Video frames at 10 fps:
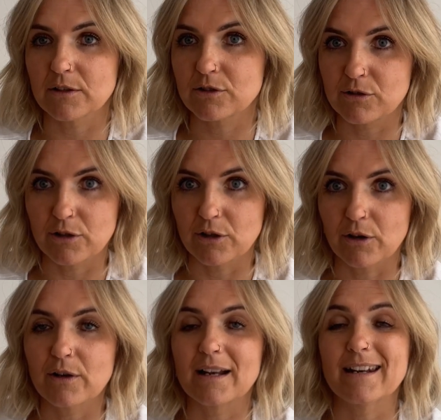
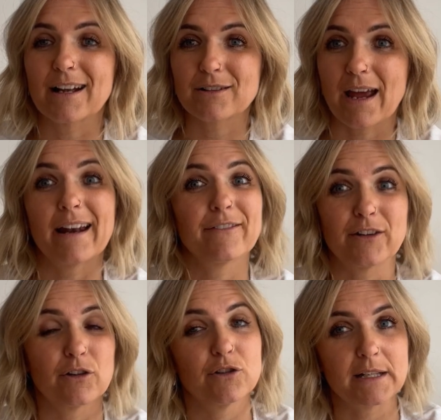studio, and if
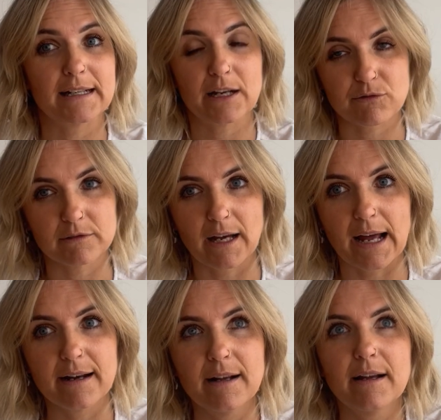you're using natural light,